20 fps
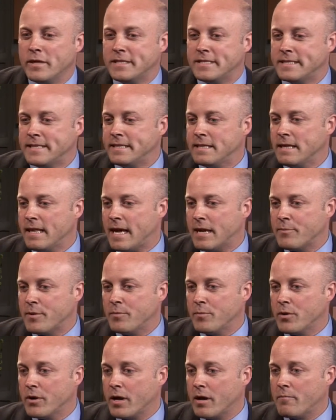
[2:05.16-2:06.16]
we see a lot of
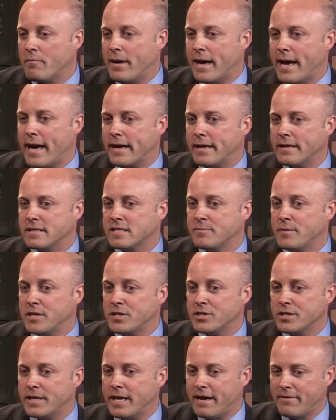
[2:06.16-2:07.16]
people come back,
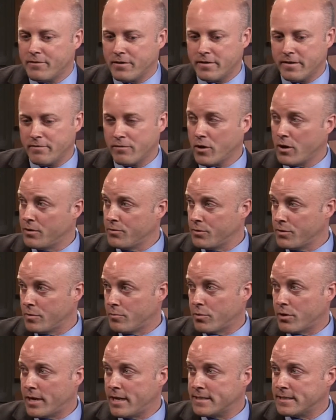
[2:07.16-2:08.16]
especially after they've gone through the
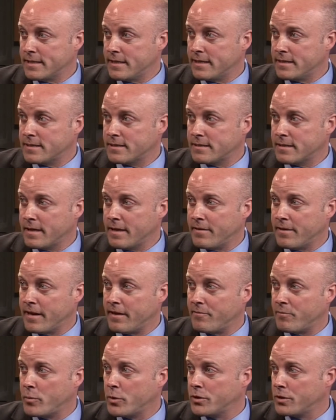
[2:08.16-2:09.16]
process yeah. and
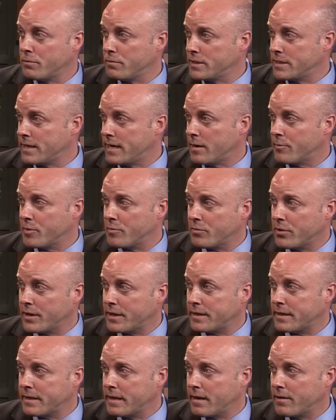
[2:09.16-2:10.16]
they've put their retirement
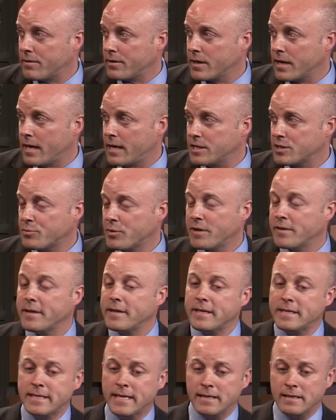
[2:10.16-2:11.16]
plan together, a college plan,
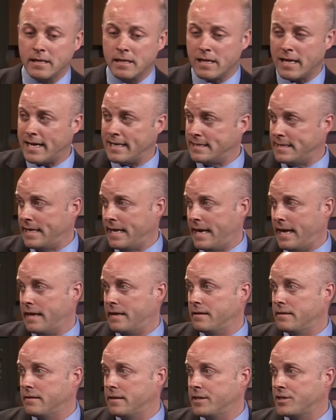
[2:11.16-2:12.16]
and they take the class
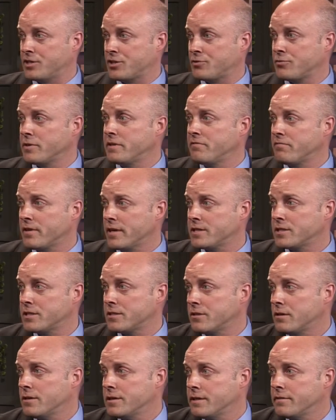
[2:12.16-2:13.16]
again. It just
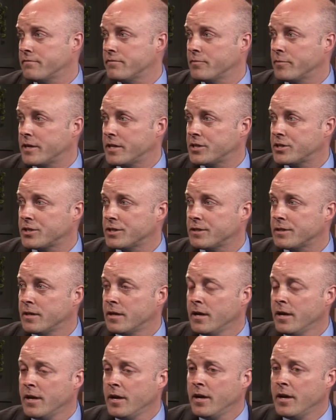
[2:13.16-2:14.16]
refreshes all the information.
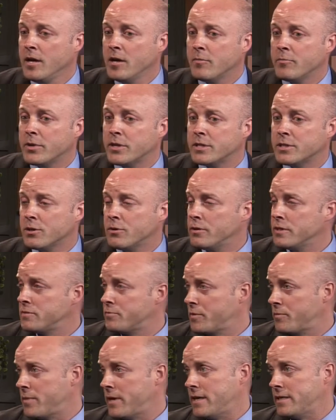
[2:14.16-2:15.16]
Yeah. But it's always
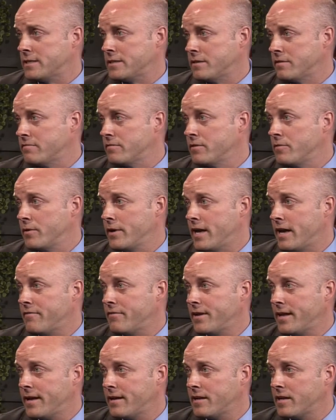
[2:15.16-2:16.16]
been positive. We
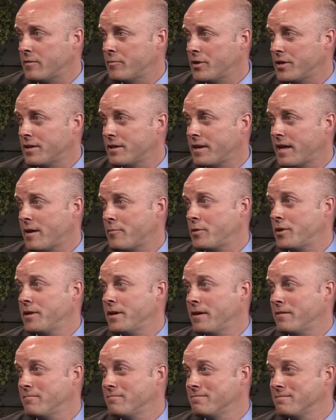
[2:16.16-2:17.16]
haven't had anybody unhappy
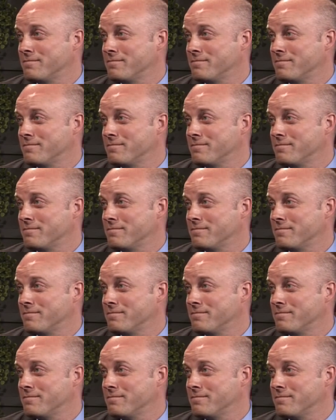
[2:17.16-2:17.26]
yet.